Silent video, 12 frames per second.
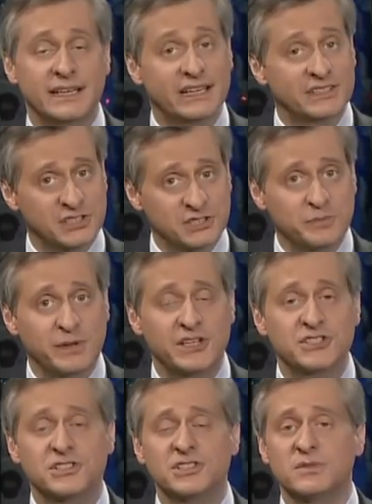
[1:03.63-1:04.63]
in
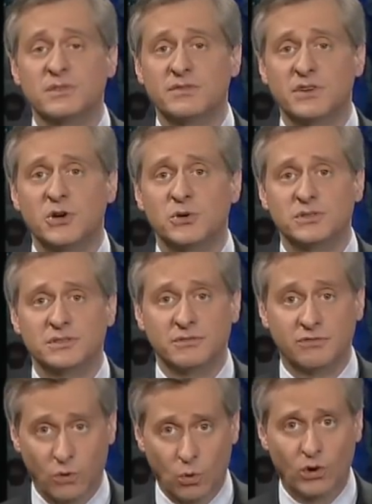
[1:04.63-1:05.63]
anticipation of a vote
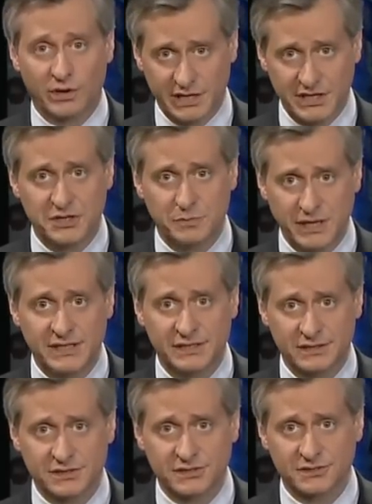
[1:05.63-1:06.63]
for
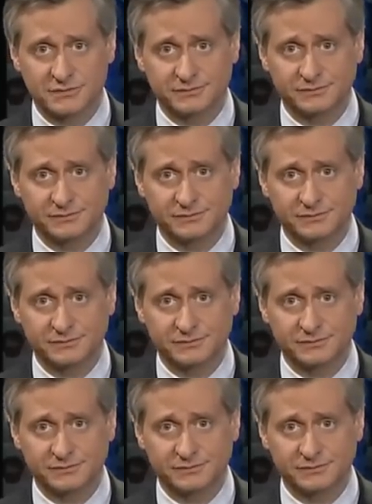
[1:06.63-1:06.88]
independence.